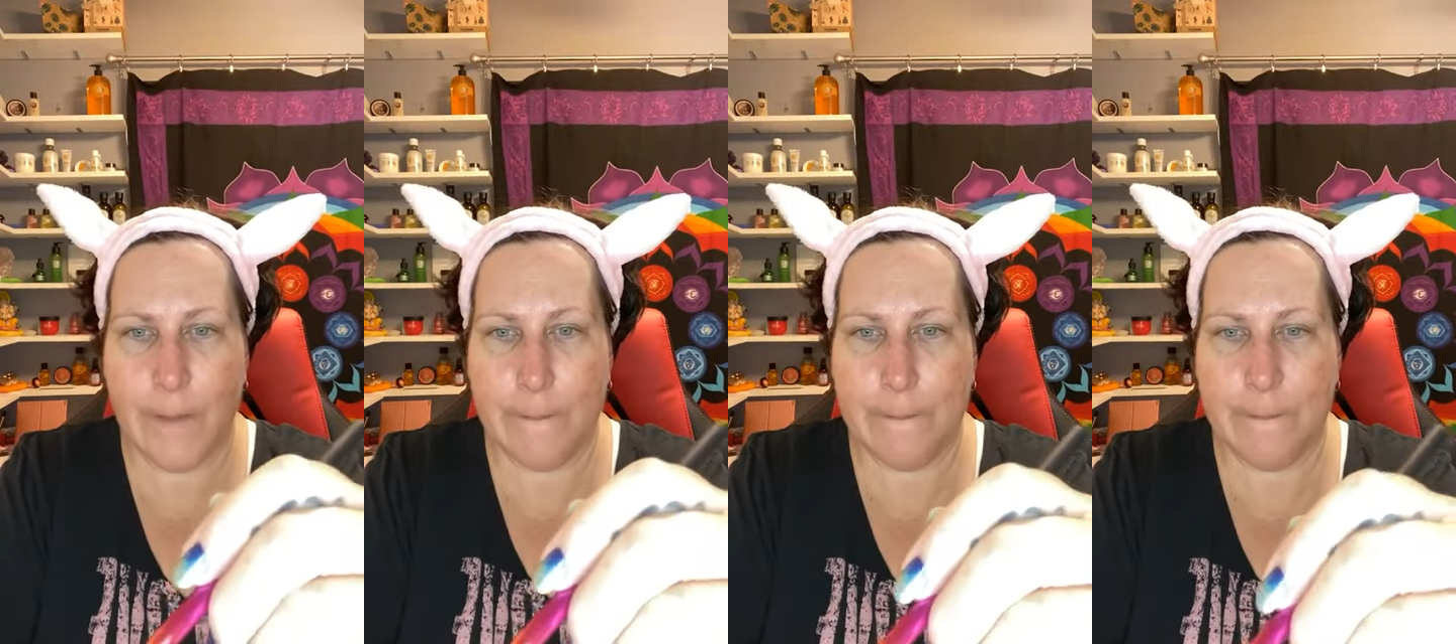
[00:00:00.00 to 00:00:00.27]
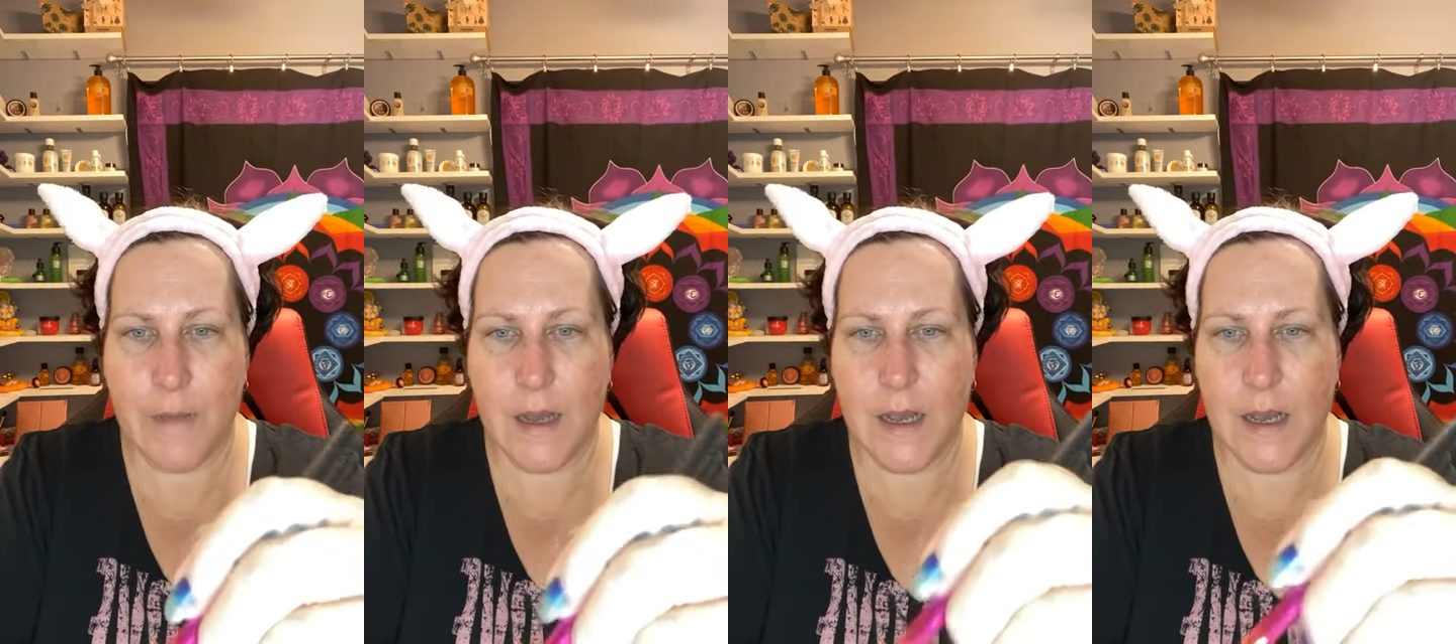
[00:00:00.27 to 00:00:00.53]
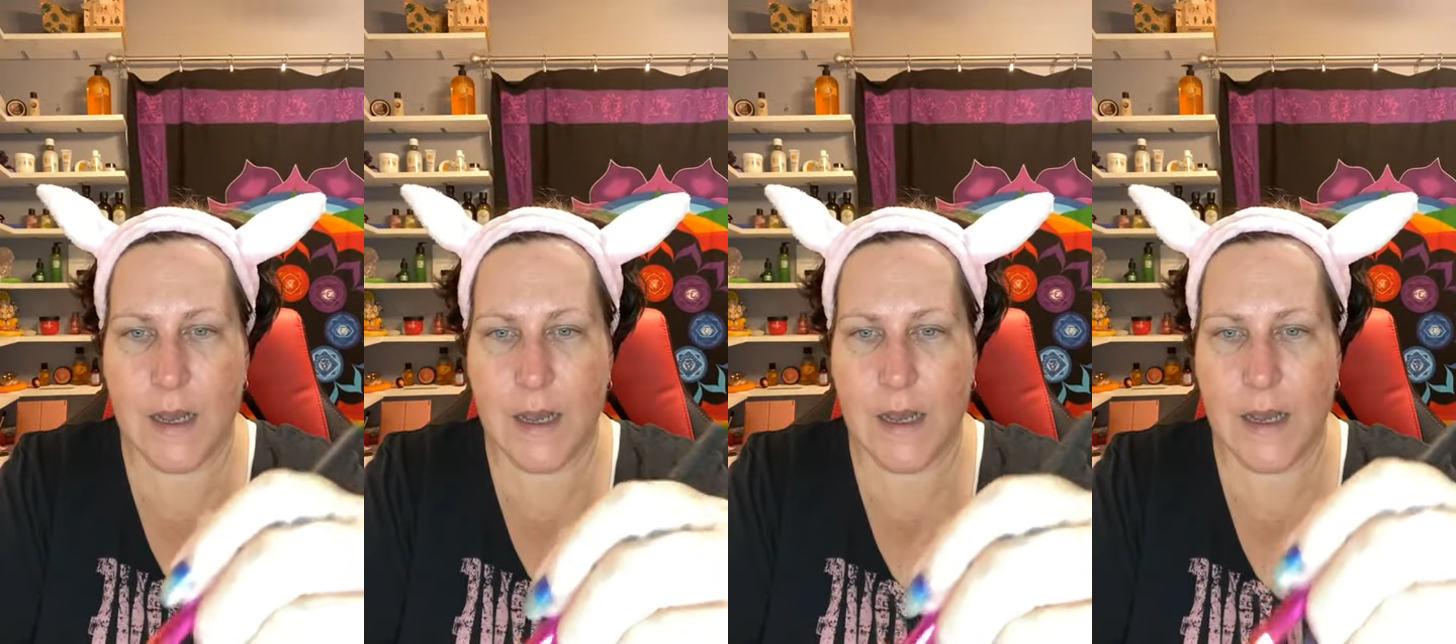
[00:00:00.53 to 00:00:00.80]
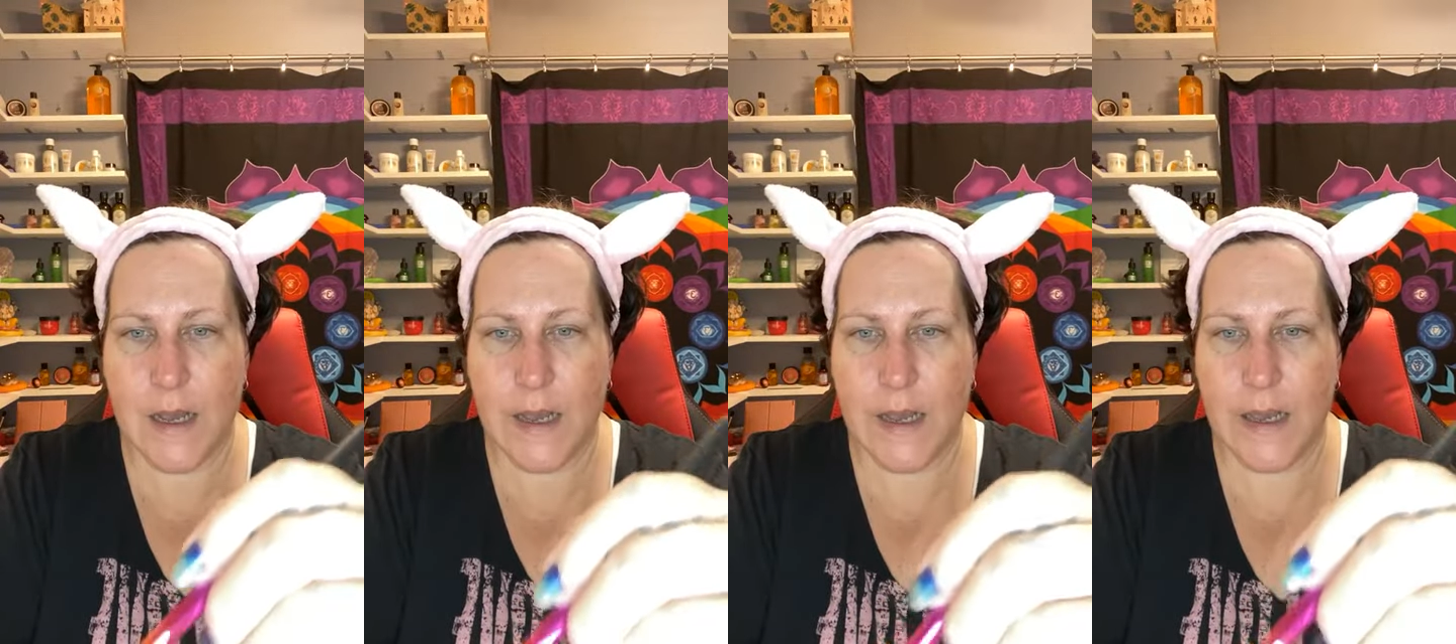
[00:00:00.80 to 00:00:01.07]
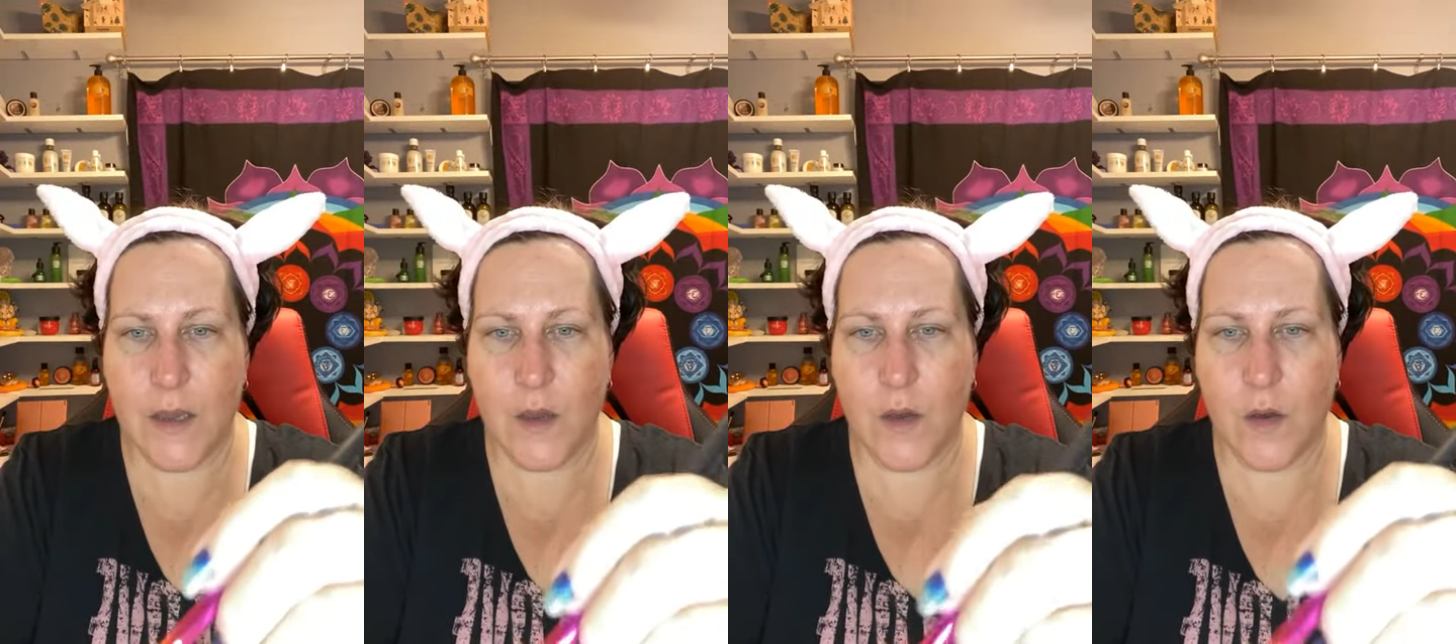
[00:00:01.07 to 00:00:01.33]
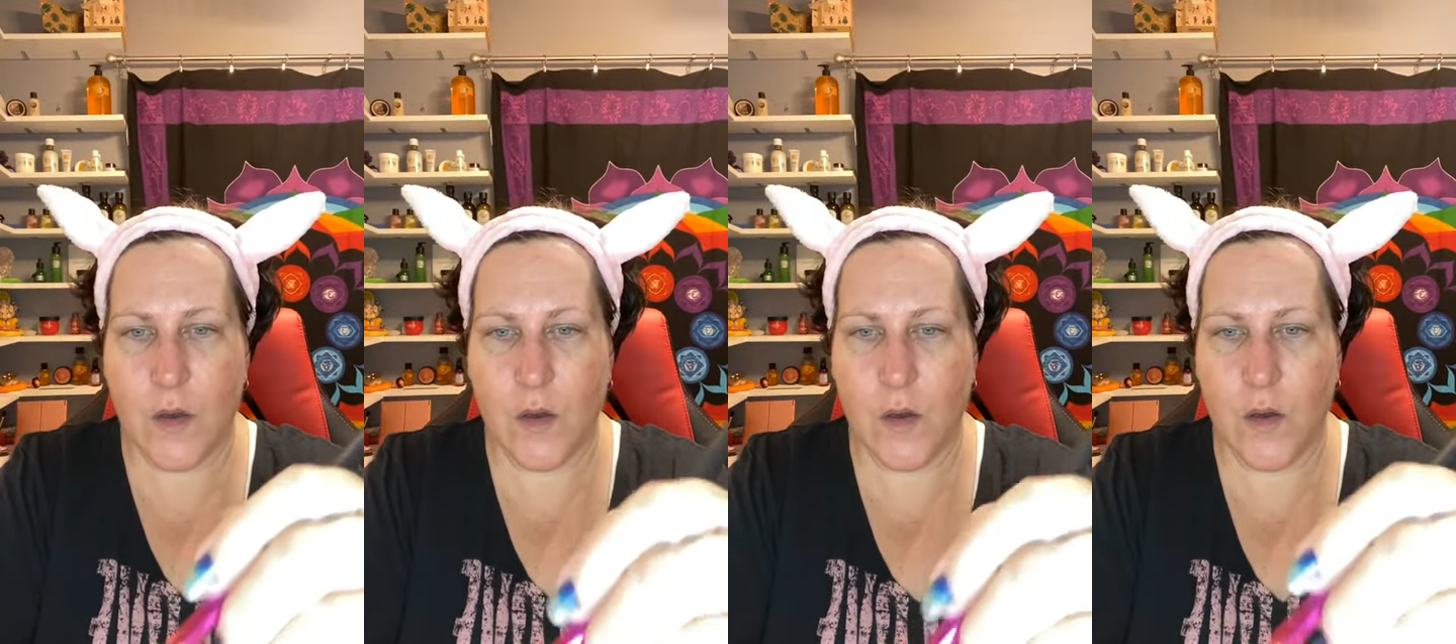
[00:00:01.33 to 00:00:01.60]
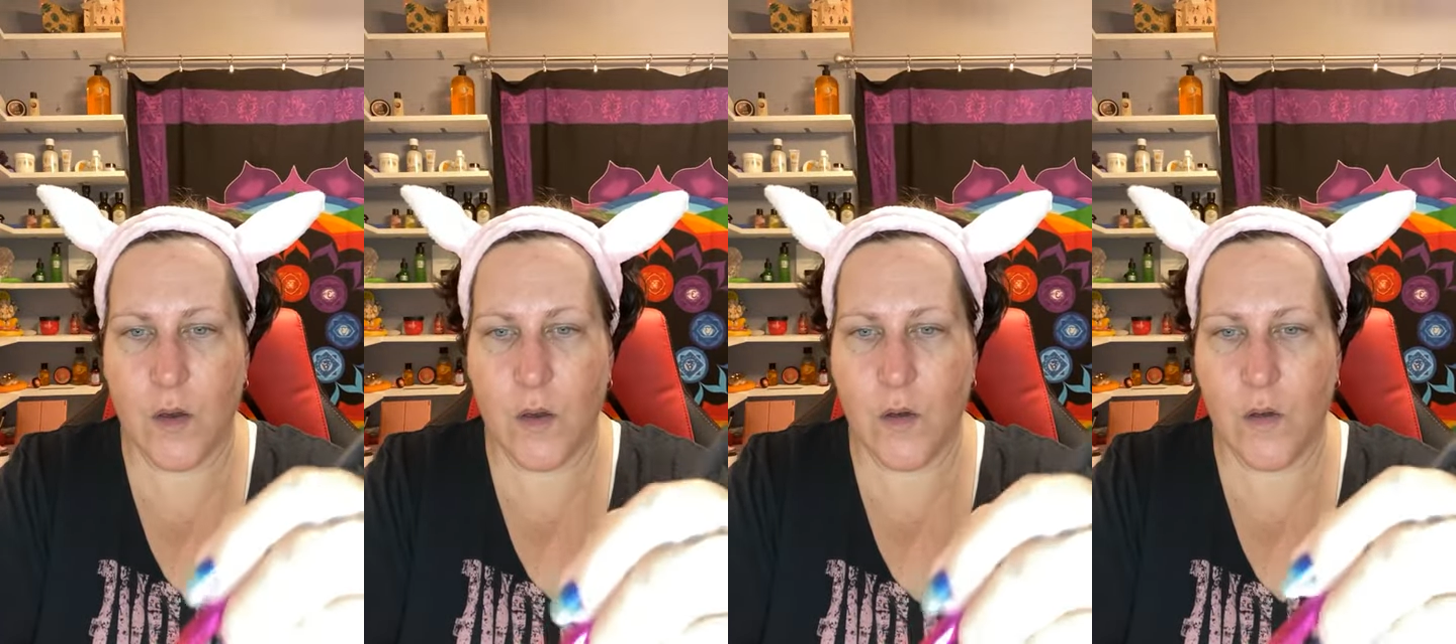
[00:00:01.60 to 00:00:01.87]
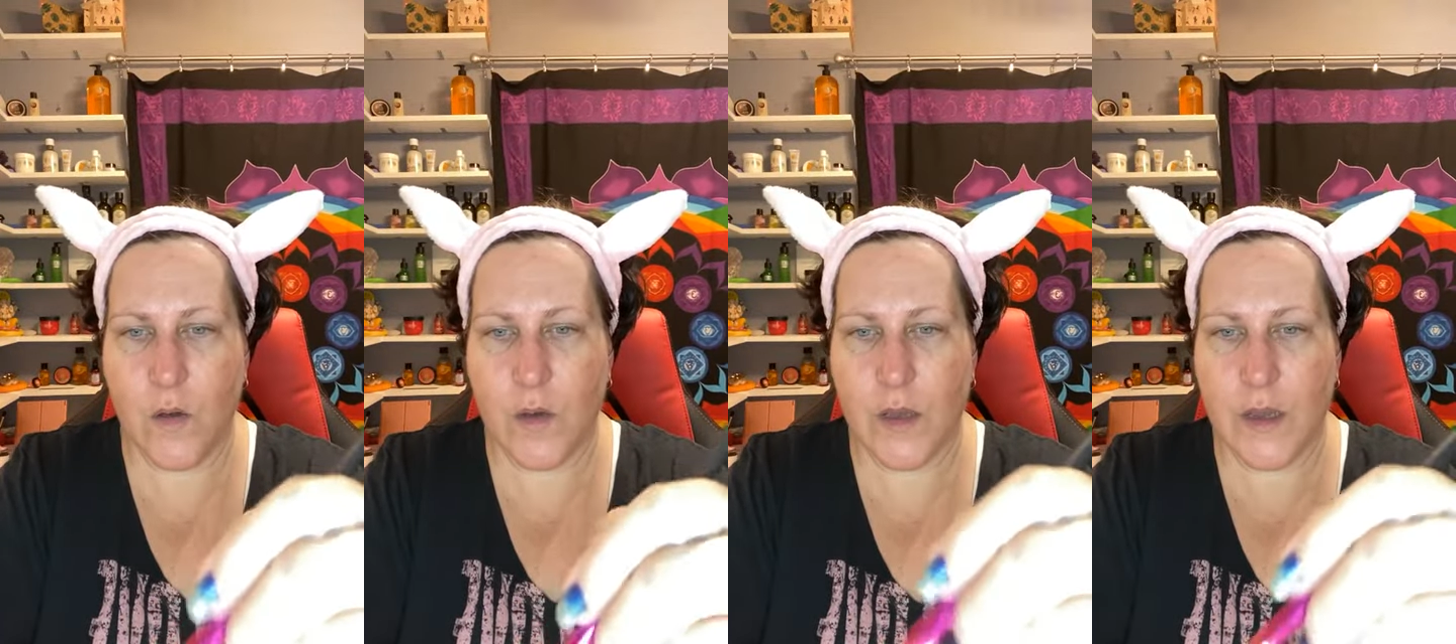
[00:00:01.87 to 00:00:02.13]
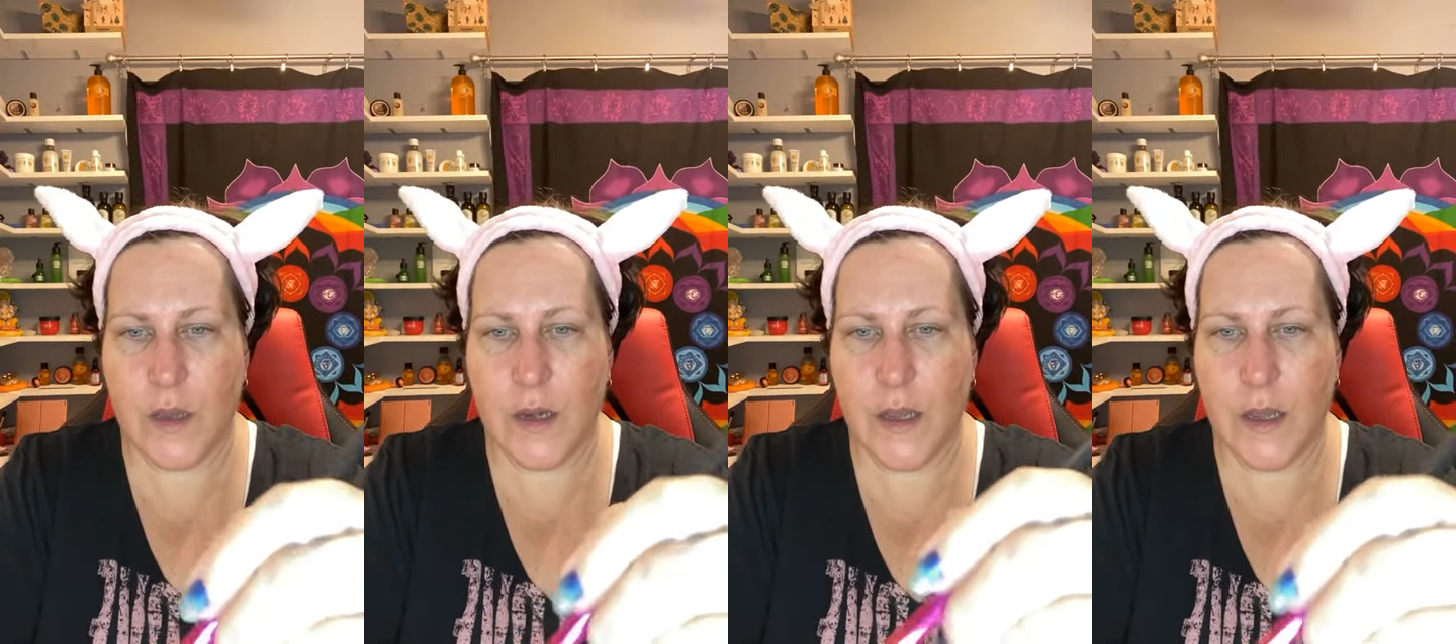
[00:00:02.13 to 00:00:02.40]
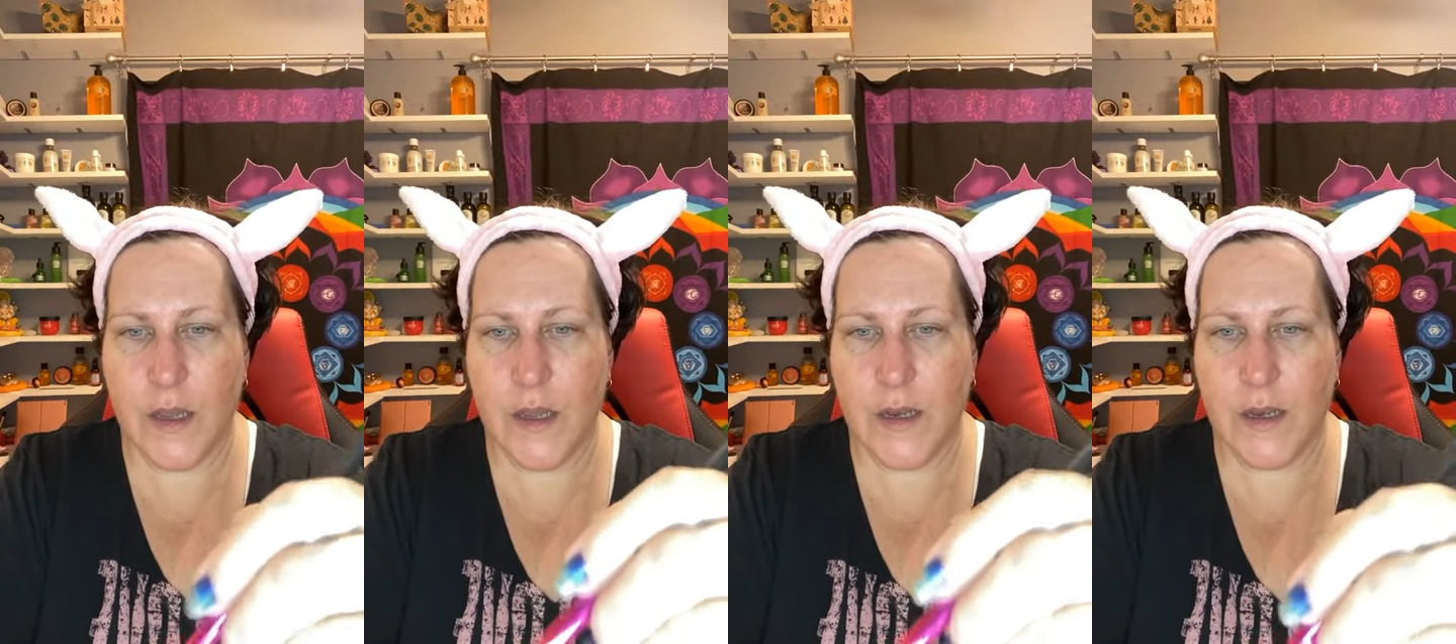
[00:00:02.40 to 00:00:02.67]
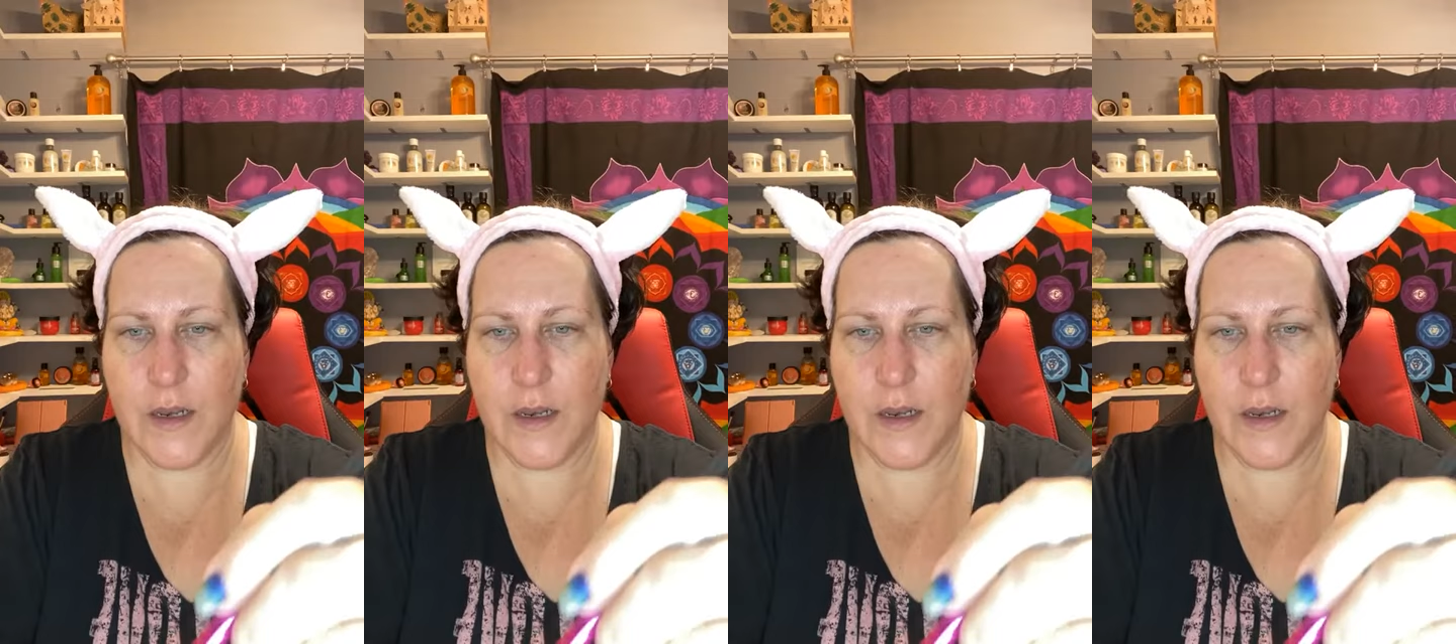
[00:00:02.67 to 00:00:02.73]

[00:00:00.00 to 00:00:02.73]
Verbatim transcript: my coconut